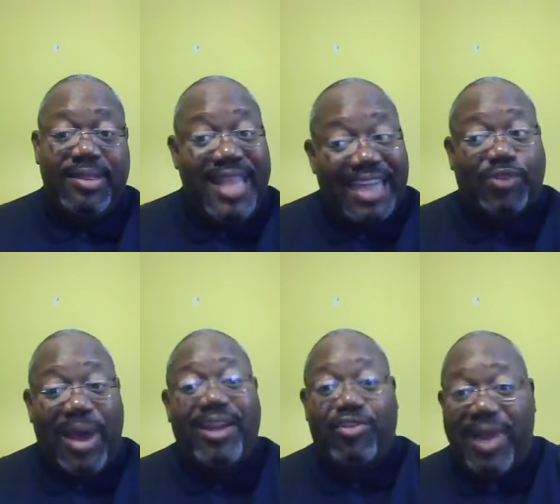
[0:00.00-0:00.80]
That's
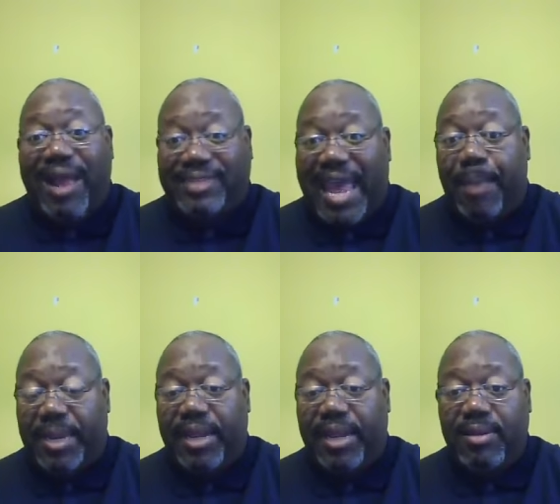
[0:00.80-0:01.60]
why the drought's happening.
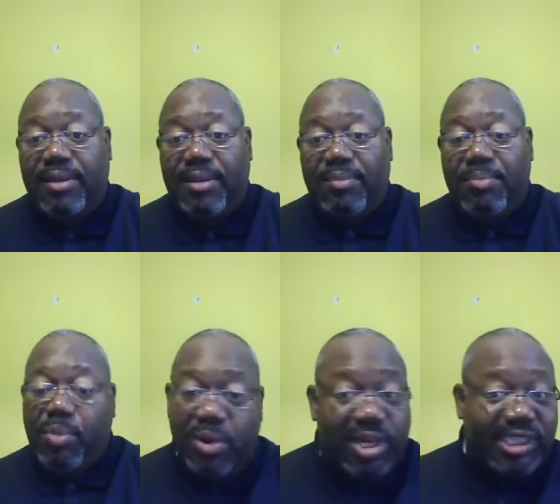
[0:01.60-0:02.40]

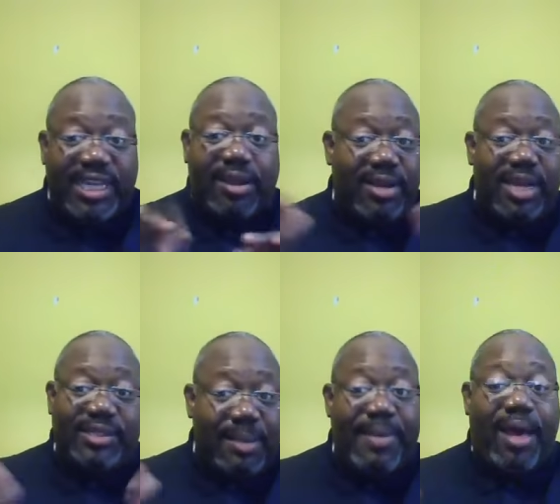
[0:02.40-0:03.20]
But we're going to settle
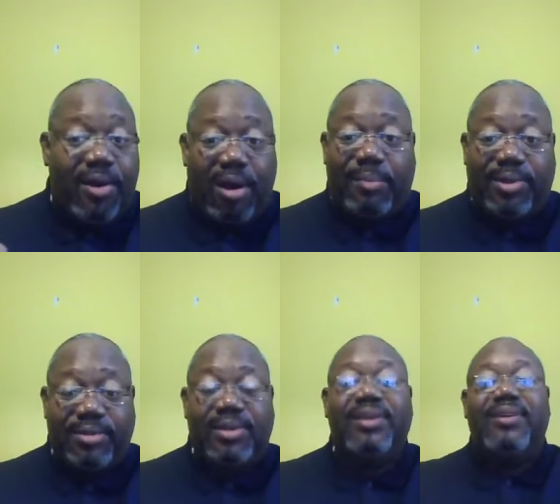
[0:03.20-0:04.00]
this in Mount
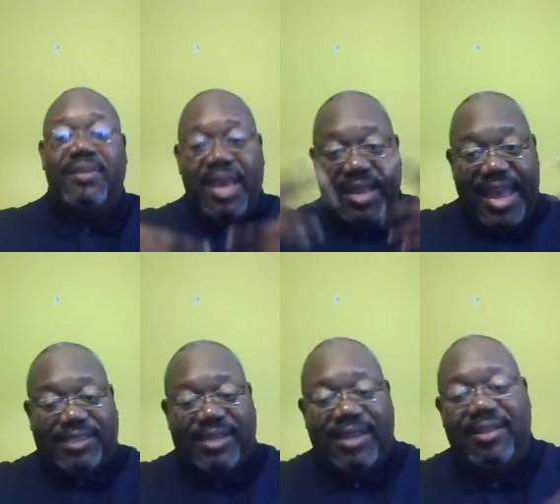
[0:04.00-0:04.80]
Carmel. And
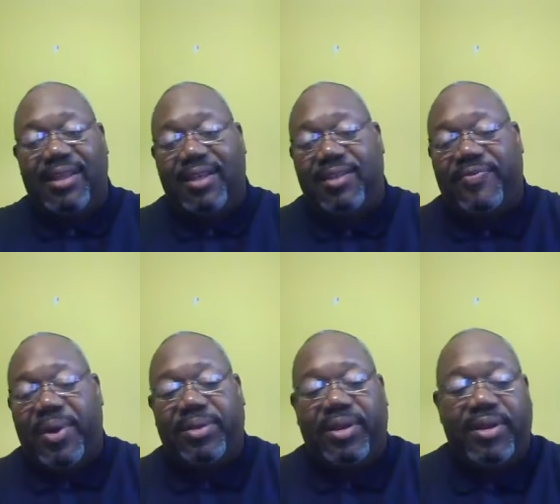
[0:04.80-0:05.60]
that's the, the, the
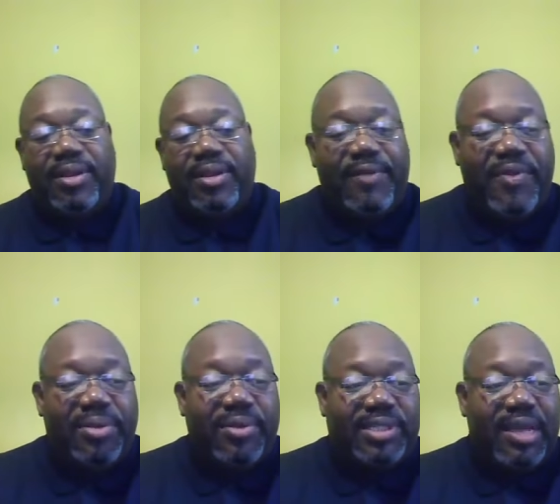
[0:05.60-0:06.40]
further the
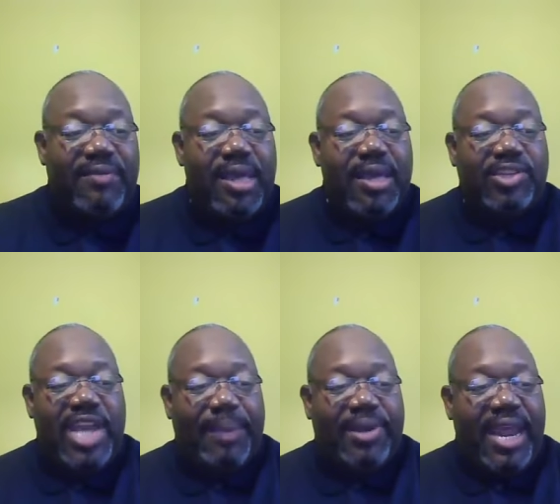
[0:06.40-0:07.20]
furtherance of
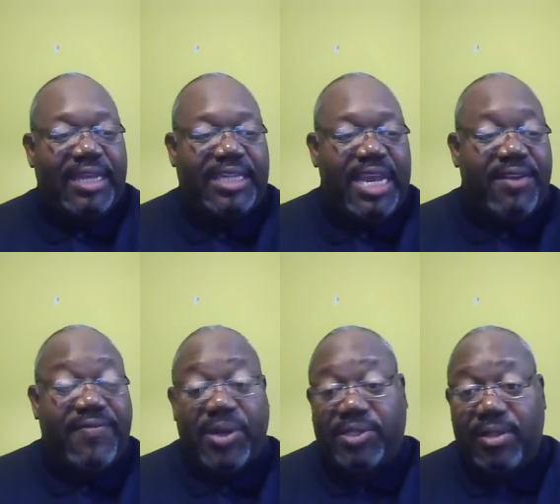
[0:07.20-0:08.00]
chapter 18 and
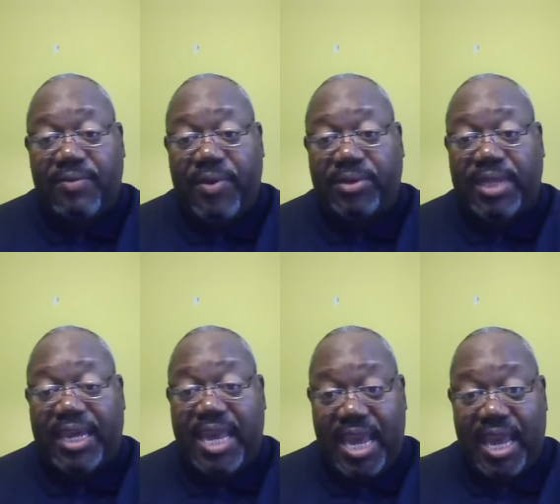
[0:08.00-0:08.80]
first, first uh,
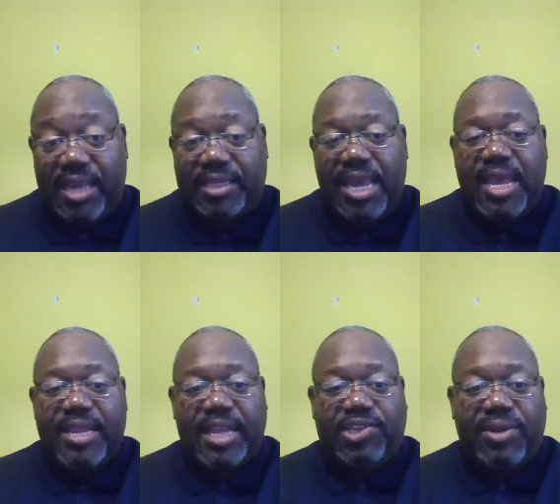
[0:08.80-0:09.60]
Kings
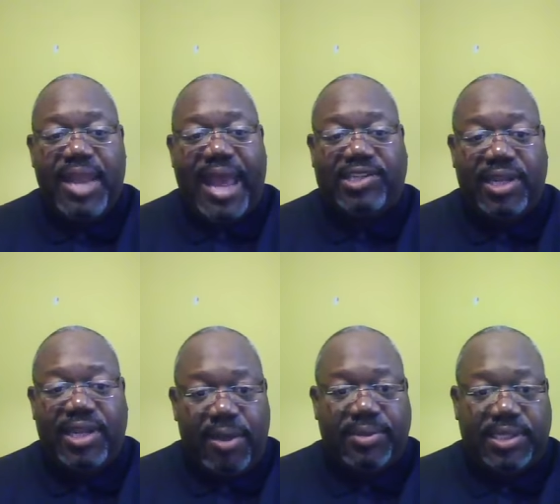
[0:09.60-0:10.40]
that you can actually
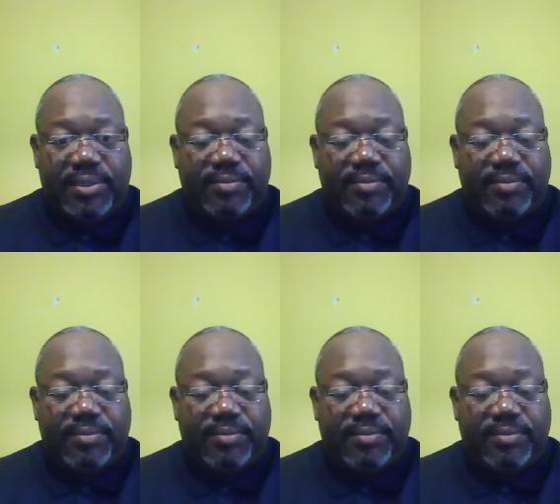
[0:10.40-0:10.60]
go to.